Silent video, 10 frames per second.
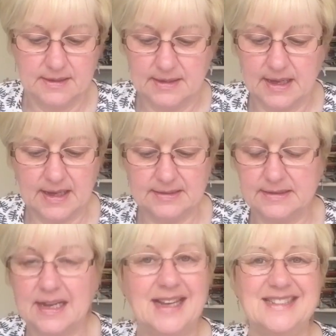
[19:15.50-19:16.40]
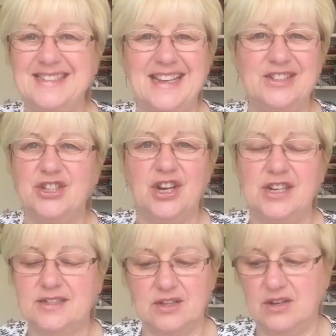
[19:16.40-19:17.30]
And I didn't enjoy
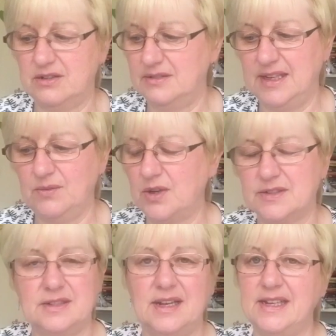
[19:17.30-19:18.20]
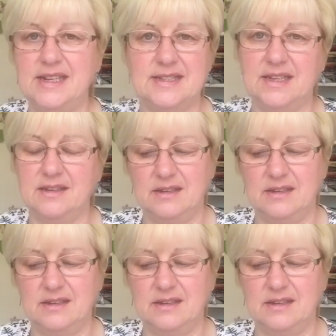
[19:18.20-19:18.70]
it at all. It wasn't easy.